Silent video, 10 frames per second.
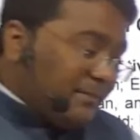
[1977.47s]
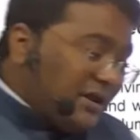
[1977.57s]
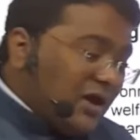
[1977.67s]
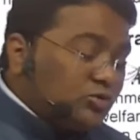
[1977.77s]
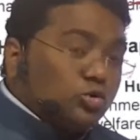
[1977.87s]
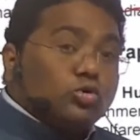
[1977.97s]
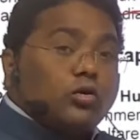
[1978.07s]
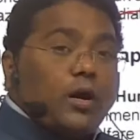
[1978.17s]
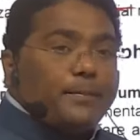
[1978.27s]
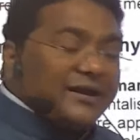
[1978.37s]
belong to
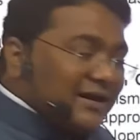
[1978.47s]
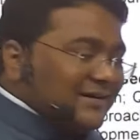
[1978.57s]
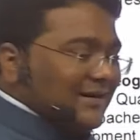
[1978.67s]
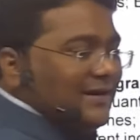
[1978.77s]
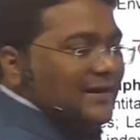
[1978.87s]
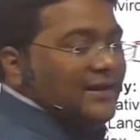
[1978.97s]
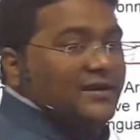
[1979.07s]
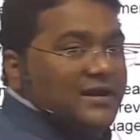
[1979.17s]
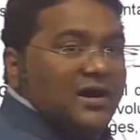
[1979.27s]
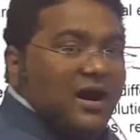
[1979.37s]
tropical country,
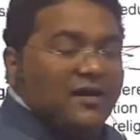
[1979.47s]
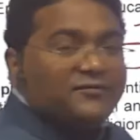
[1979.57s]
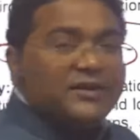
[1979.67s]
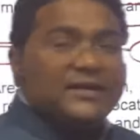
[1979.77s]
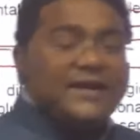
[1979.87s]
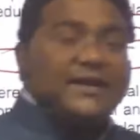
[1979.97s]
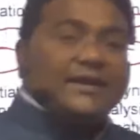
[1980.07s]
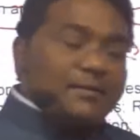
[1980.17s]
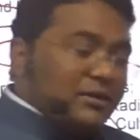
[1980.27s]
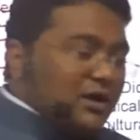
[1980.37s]
Africa,
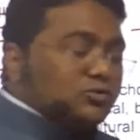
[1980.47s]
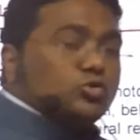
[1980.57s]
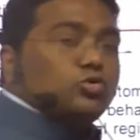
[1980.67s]
India belong to